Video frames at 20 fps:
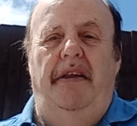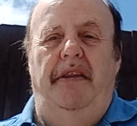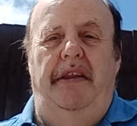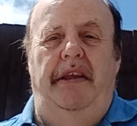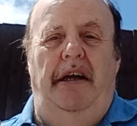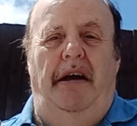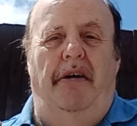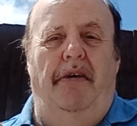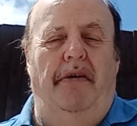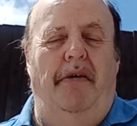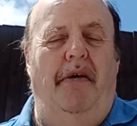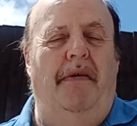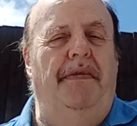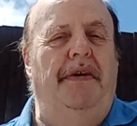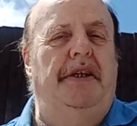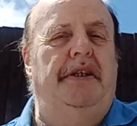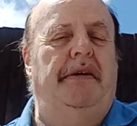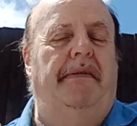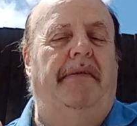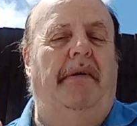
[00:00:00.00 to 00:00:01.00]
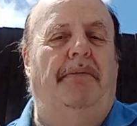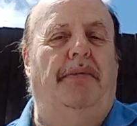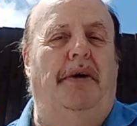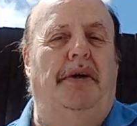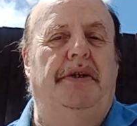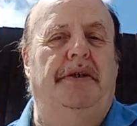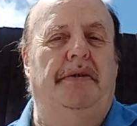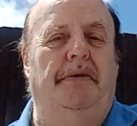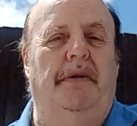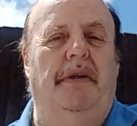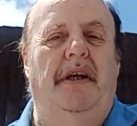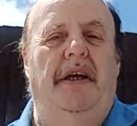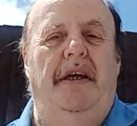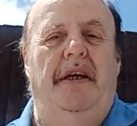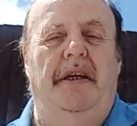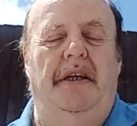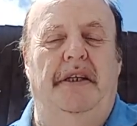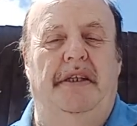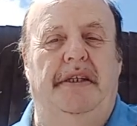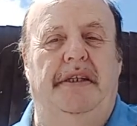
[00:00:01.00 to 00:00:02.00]
The office of apostle
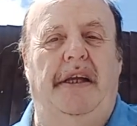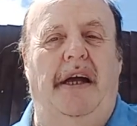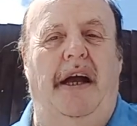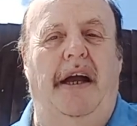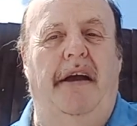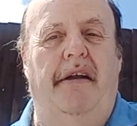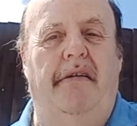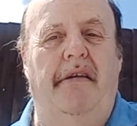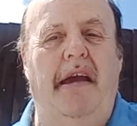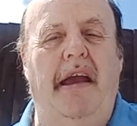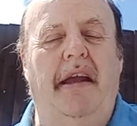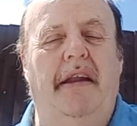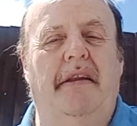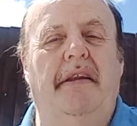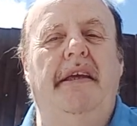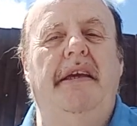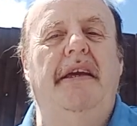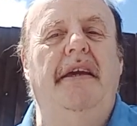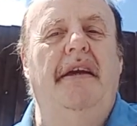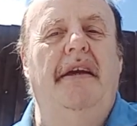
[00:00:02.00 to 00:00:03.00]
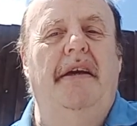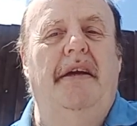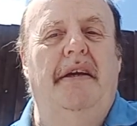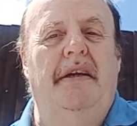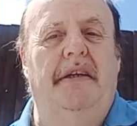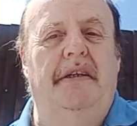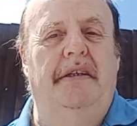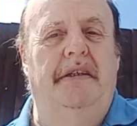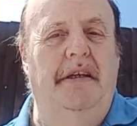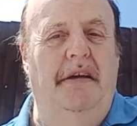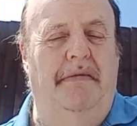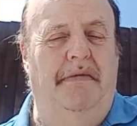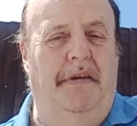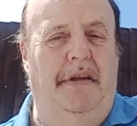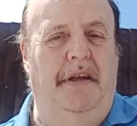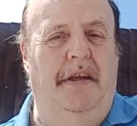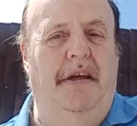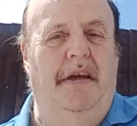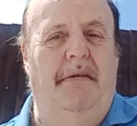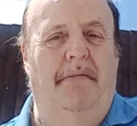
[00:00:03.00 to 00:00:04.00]
is directly
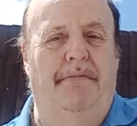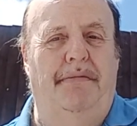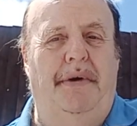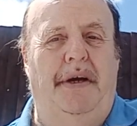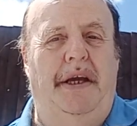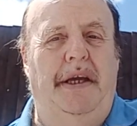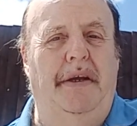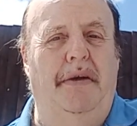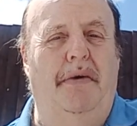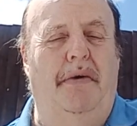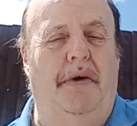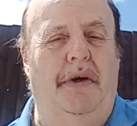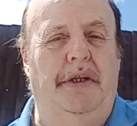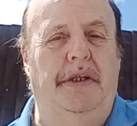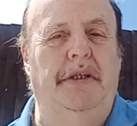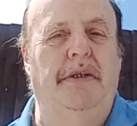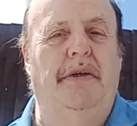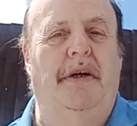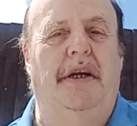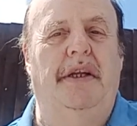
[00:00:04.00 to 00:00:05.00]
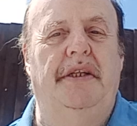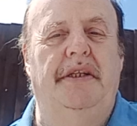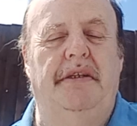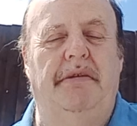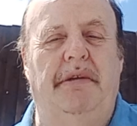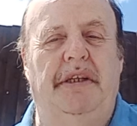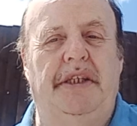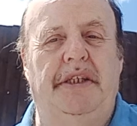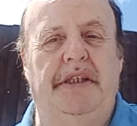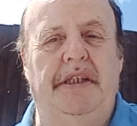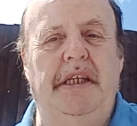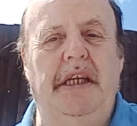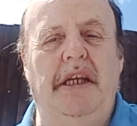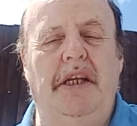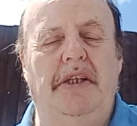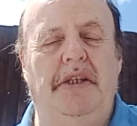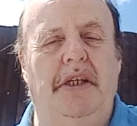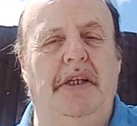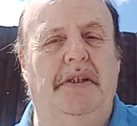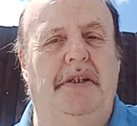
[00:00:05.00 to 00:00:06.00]
given by God. You had to
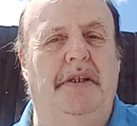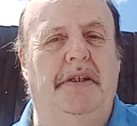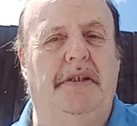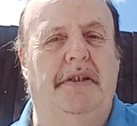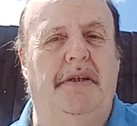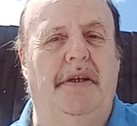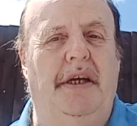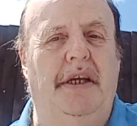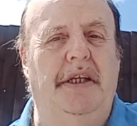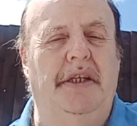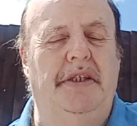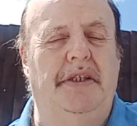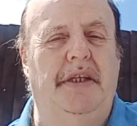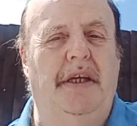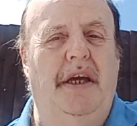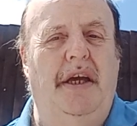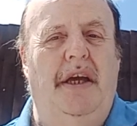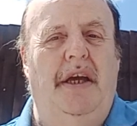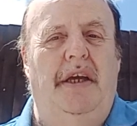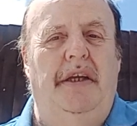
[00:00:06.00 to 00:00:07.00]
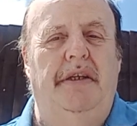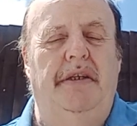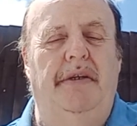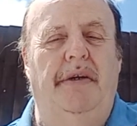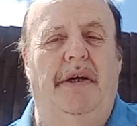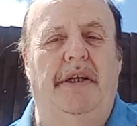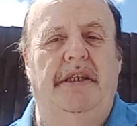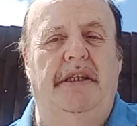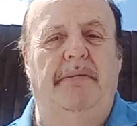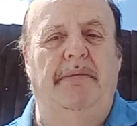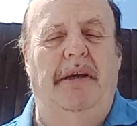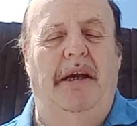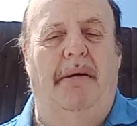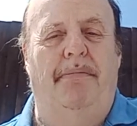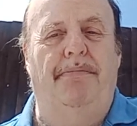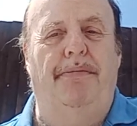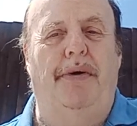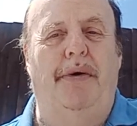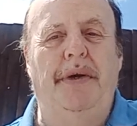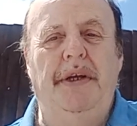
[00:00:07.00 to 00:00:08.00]
see Jesus Christ. You had to be
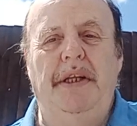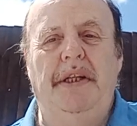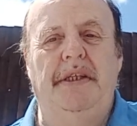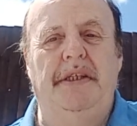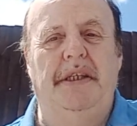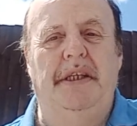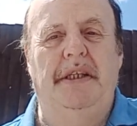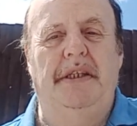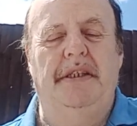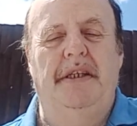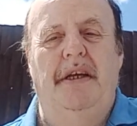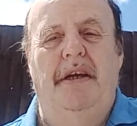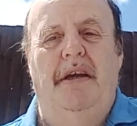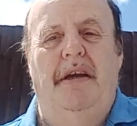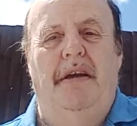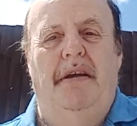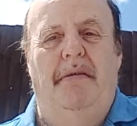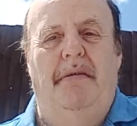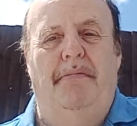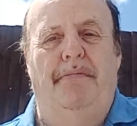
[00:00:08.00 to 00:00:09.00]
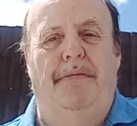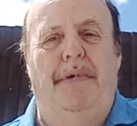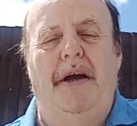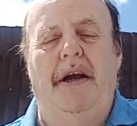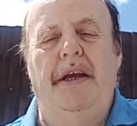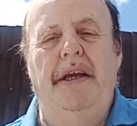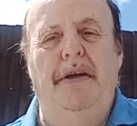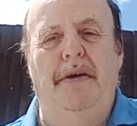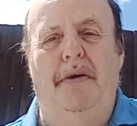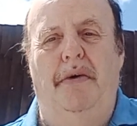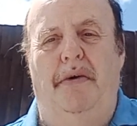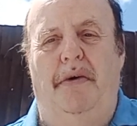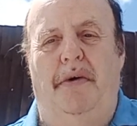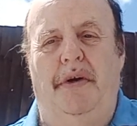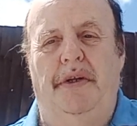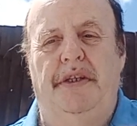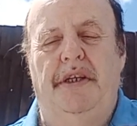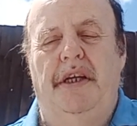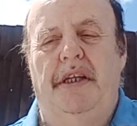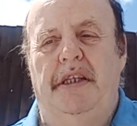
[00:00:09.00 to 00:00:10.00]
appointed by
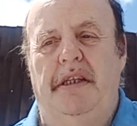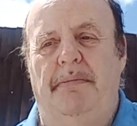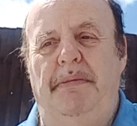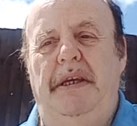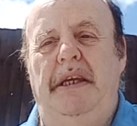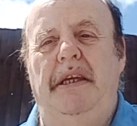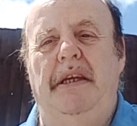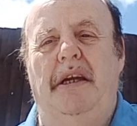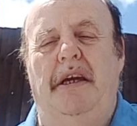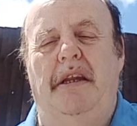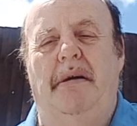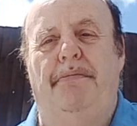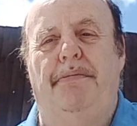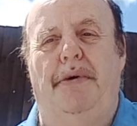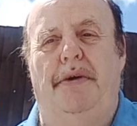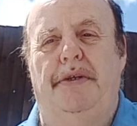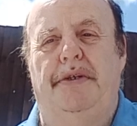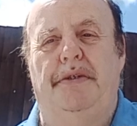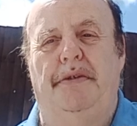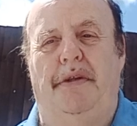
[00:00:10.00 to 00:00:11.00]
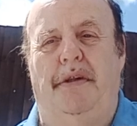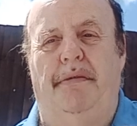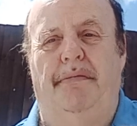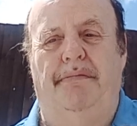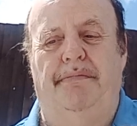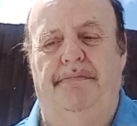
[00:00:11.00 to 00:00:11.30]
God to be an apostle,